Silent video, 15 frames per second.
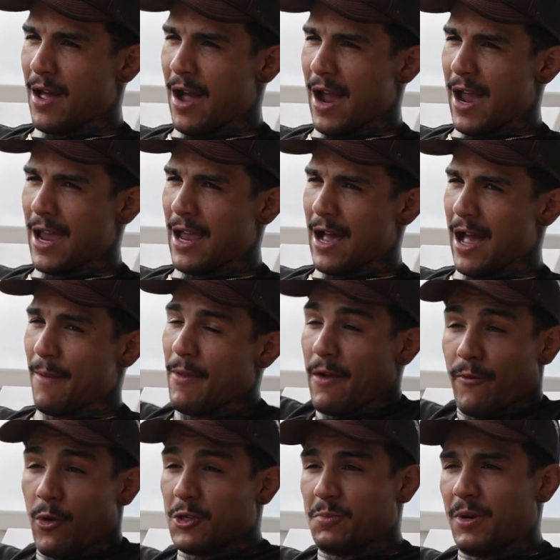I mean,
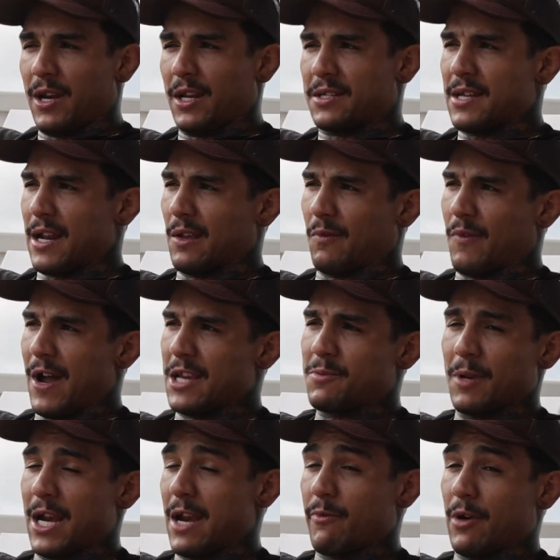I've always been in exciting
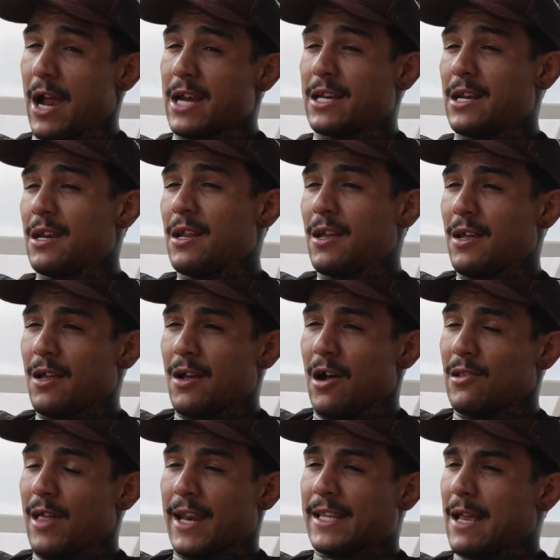fights, but a
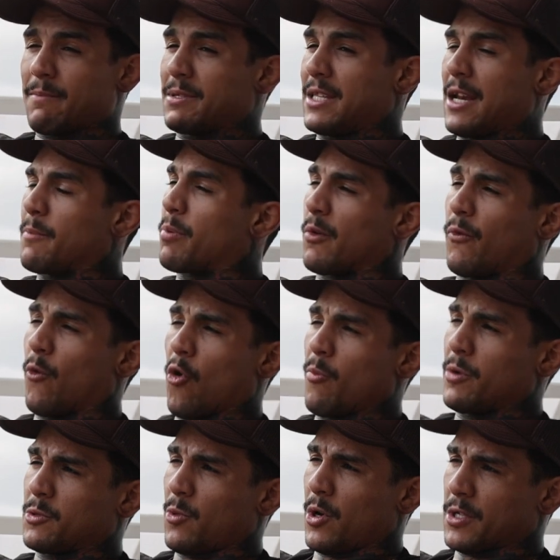lot of times didn't
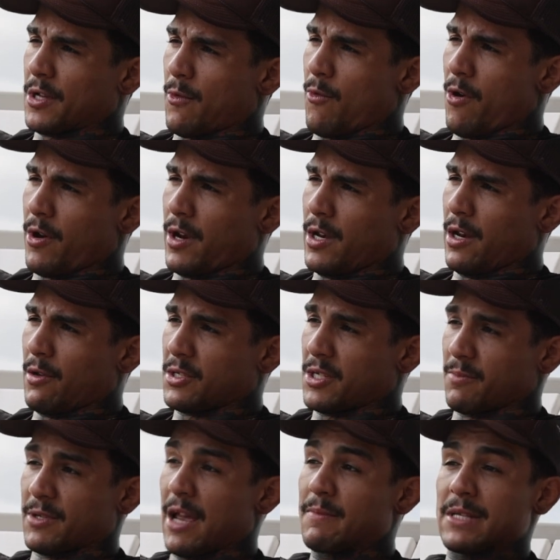perform as well as I wanted. You know,
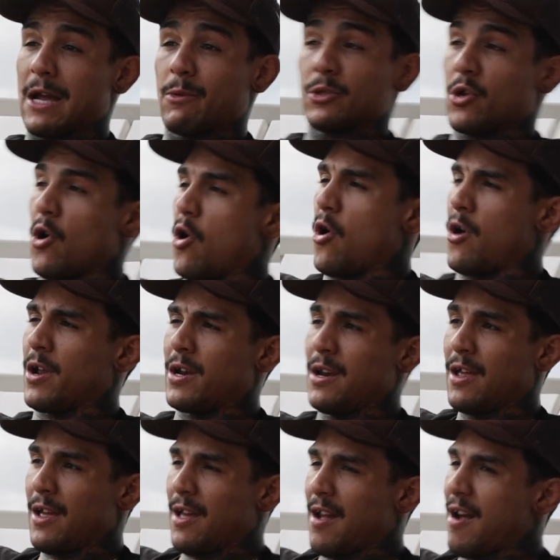sometimes I was on
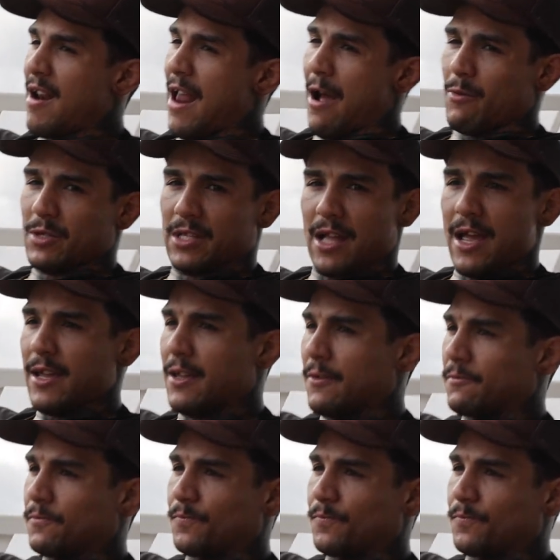and I was like